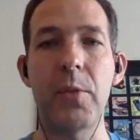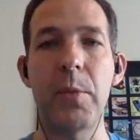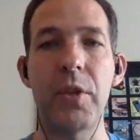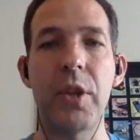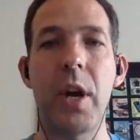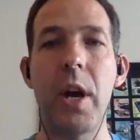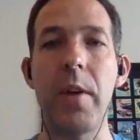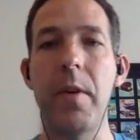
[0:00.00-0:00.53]

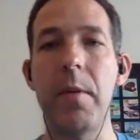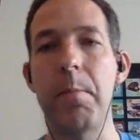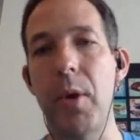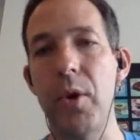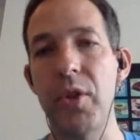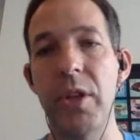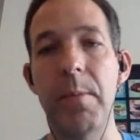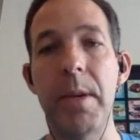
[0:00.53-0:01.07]
Asana and
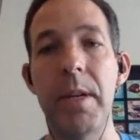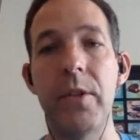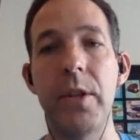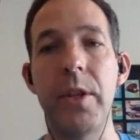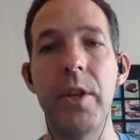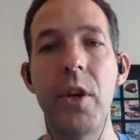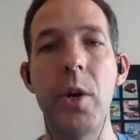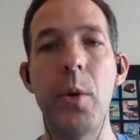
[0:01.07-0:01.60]
push them into
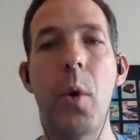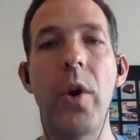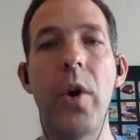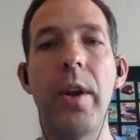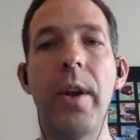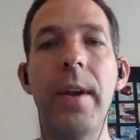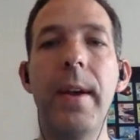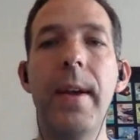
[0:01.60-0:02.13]
the new one.
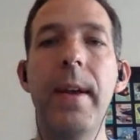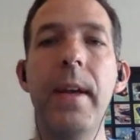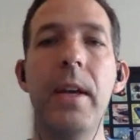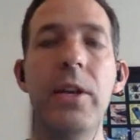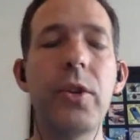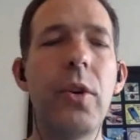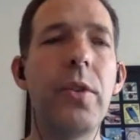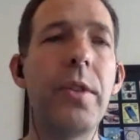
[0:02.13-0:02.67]

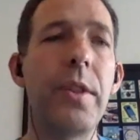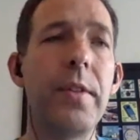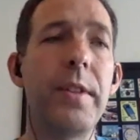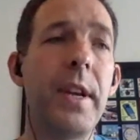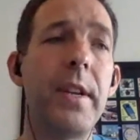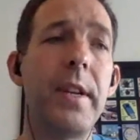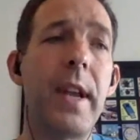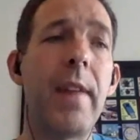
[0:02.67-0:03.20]
So
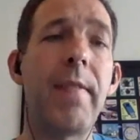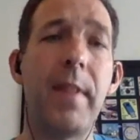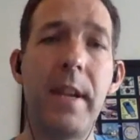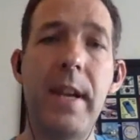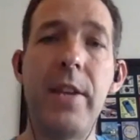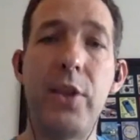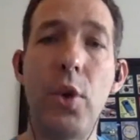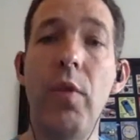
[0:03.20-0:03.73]
there
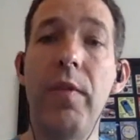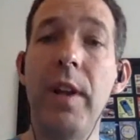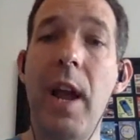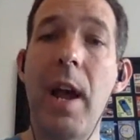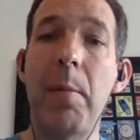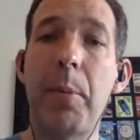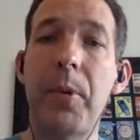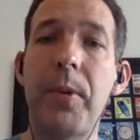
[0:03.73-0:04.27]
definitely is
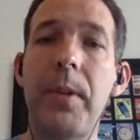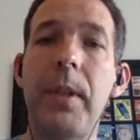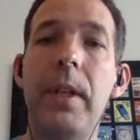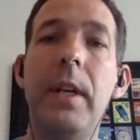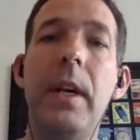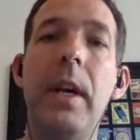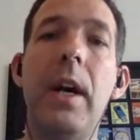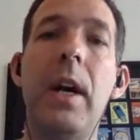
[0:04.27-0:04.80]
overlap.
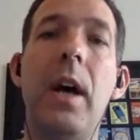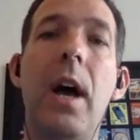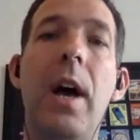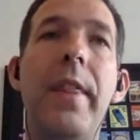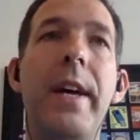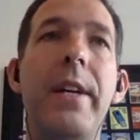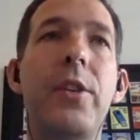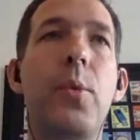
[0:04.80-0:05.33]

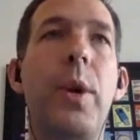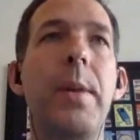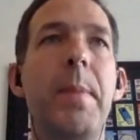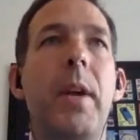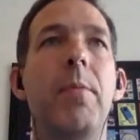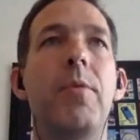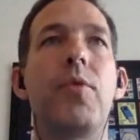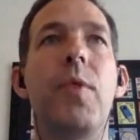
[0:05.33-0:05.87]
And that's when it
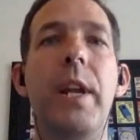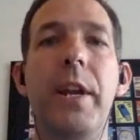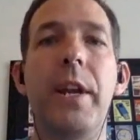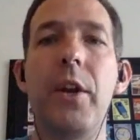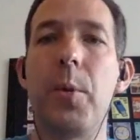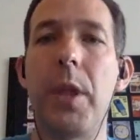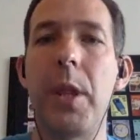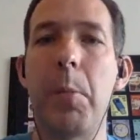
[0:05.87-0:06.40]
becomes really
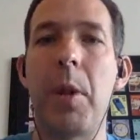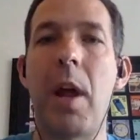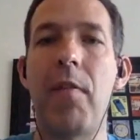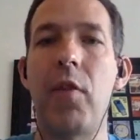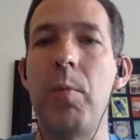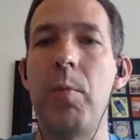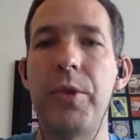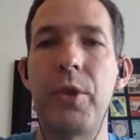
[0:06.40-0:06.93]
good, when the
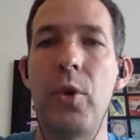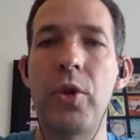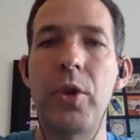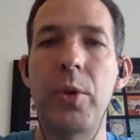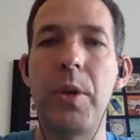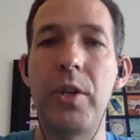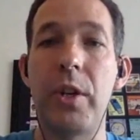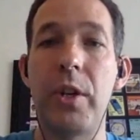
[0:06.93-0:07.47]
platforms talk
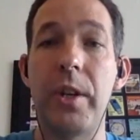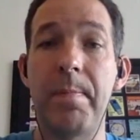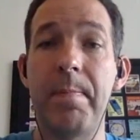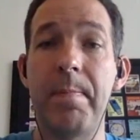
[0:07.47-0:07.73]
to each other.